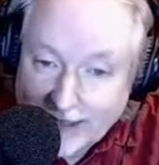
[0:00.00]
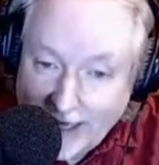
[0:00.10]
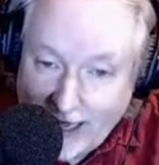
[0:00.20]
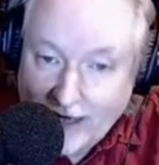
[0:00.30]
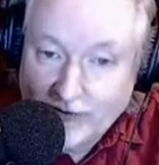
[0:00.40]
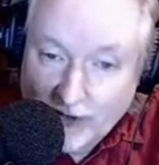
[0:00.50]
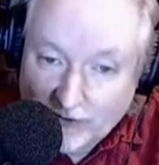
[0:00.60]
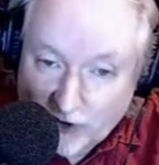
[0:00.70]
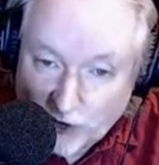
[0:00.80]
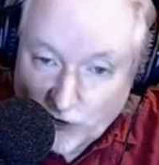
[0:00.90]
to have enough
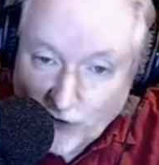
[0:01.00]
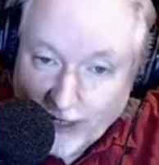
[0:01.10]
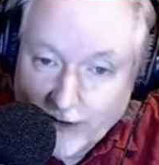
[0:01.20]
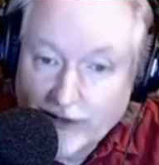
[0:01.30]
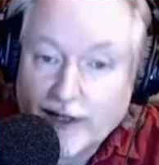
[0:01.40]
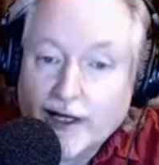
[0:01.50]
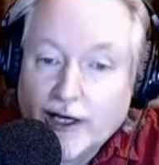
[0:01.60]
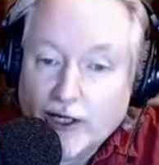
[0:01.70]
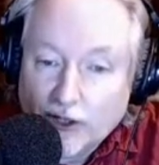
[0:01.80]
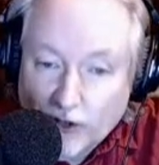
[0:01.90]
strength
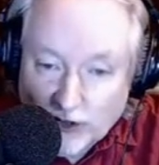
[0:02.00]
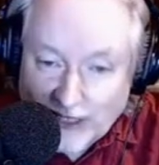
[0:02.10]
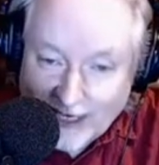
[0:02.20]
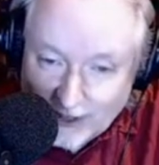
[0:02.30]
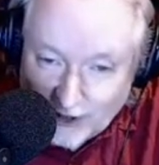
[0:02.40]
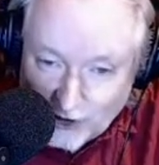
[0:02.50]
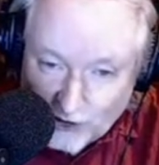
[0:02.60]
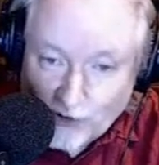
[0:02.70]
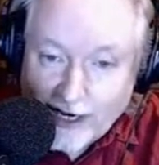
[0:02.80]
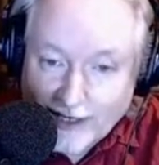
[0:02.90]
to stand
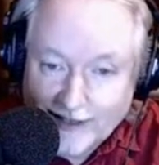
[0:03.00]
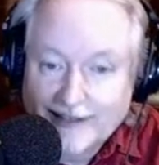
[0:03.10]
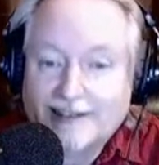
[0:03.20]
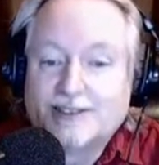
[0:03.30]
straight.